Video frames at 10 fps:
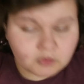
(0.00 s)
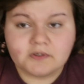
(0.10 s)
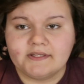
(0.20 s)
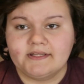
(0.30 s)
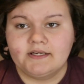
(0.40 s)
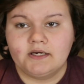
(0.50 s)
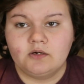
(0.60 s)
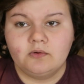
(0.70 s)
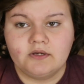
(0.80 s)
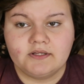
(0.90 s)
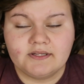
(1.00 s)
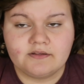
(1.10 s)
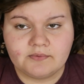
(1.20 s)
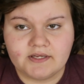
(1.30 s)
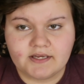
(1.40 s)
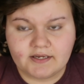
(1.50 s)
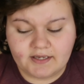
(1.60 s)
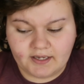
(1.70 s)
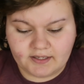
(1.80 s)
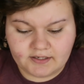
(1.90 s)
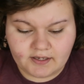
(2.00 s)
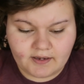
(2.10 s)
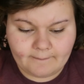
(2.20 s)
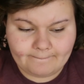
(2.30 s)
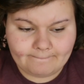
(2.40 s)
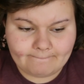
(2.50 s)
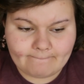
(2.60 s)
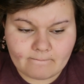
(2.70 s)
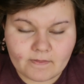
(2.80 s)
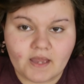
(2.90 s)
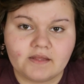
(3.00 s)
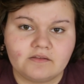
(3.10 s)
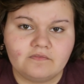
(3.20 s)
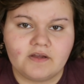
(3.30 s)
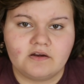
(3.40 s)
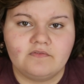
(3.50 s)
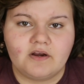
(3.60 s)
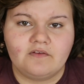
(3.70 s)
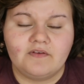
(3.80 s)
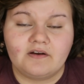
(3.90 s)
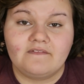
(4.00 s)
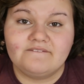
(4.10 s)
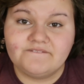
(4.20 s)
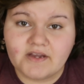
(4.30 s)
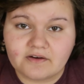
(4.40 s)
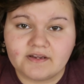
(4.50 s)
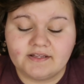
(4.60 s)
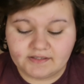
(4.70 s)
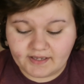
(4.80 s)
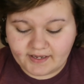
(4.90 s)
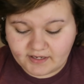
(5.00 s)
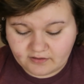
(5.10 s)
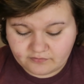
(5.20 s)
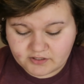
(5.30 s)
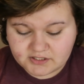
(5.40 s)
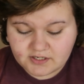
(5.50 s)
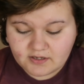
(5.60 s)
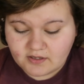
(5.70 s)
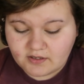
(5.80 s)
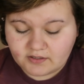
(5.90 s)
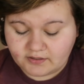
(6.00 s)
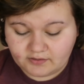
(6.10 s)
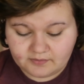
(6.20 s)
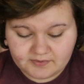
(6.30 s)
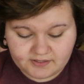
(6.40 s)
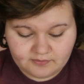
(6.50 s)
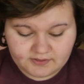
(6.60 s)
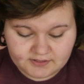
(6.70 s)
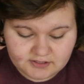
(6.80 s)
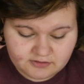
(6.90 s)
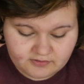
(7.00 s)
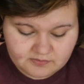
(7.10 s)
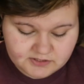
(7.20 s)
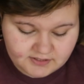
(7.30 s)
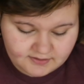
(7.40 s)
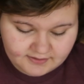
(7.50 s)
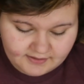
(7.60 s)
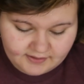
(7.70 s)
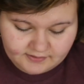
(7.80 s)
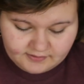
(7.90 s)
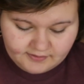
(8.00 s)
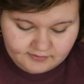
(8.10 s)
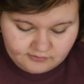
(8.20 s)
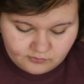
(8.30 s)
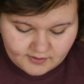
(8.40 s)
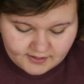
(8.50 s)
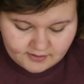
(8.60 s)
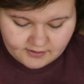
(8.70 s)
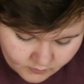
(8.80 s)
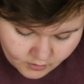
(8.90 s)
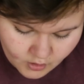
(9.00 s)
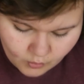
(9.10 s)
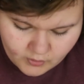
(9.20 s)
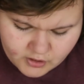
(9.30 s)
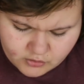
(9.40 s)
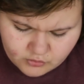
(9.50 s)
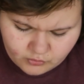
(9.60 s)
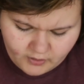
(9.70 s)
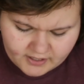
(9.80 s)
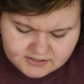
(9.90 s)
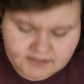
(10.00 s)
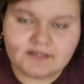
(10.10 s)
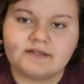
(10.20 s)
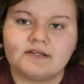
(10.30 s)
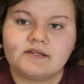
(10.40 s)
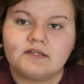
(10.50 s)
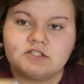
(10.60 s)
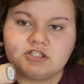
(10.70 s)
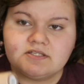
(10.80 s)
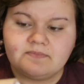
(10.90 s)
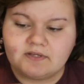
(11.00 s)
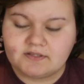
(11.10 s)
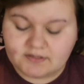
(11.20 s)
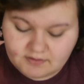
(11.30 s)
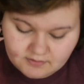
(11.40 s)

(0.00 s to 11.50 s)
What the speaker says: within this week, and it's very light coverage. Now let me see what the description says as well. Woo! Actually, this is the cheapest